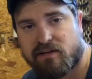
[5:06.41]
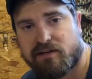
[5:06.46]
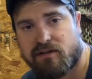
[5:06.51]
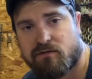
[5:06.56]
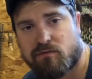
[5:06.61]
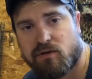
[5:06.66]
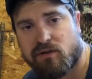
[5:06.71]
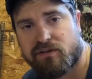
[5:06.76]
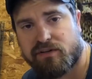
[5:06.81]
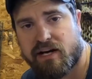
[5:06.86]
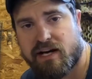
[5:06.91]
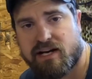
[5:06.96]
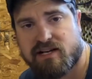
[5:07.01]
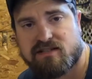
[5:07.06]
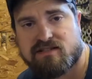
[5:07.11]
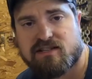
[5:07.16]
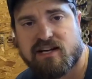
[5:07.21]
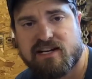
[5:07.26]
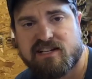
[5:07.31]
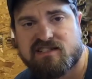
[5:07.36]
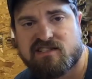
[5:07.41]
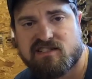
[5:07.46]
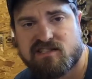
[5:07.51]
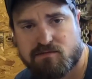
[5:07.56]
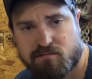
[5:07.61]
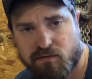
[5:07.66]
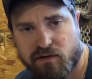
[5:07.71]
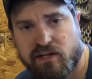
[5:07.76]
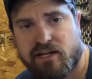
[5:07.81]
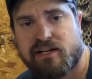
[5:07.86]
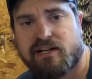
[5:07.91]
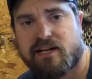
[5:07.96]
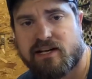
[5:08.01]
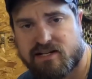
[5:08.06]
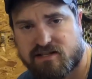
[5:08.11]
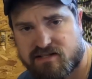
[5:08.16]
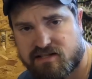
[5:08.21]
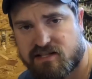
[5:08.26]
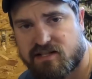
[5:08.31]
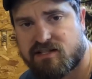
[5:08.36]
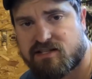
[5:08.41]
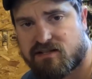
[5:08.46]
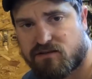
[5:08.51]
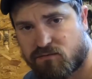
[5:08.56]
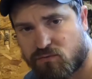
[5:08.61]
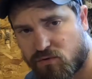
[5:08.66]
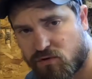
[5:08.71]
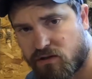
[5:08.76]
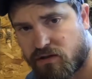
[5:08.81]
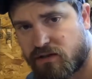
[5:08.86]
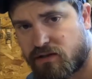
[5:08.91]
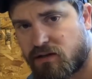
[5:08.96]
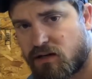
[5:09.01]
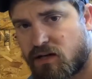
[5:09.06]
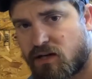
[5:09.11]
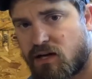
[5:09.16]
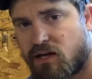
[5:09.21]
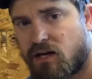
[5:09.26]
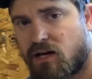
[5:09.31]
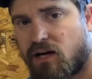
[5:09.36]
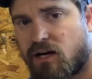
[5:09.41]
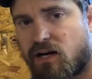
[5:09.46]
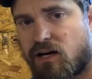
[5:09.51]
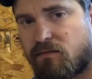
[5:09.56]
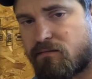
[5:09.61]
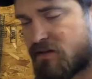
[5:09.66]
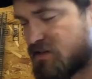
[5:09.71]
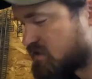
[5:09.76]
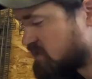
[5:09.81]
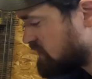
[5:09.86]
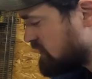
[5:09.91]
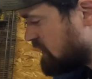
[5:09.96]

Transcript: in there real nice and split, nice seasoned wood. It's a